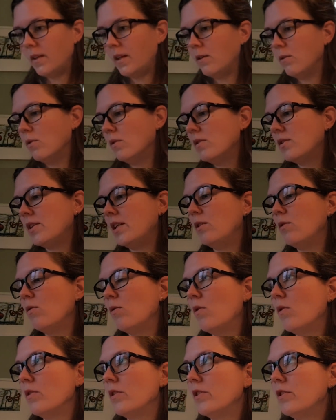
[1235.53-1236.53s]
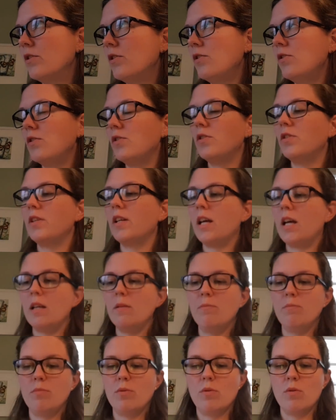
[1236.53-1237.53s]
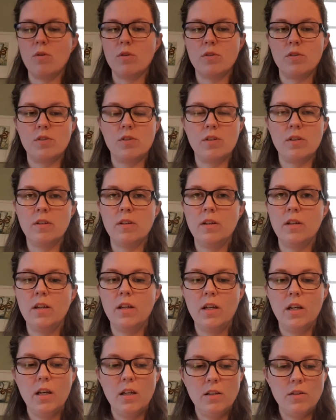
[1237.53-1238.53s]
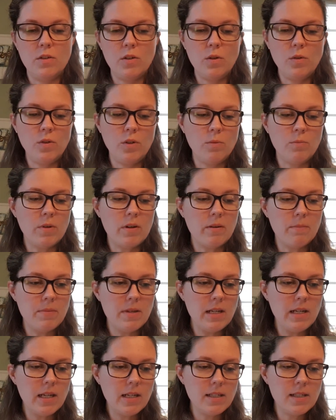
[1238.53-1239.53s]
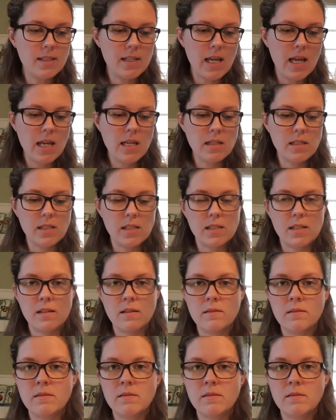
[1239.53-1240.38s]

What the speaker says: also in August I bought 2 new Mirabilia designs,